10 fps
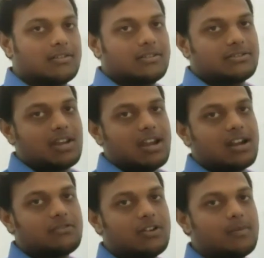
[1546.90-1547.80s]

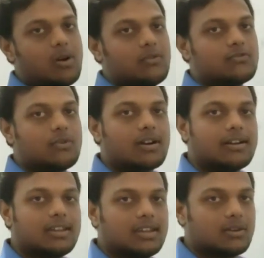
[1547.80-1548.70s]
standard form of
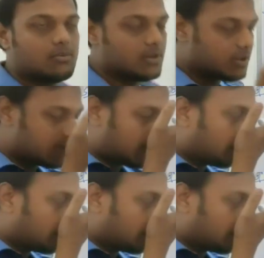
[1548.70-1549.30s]
quadratic equation.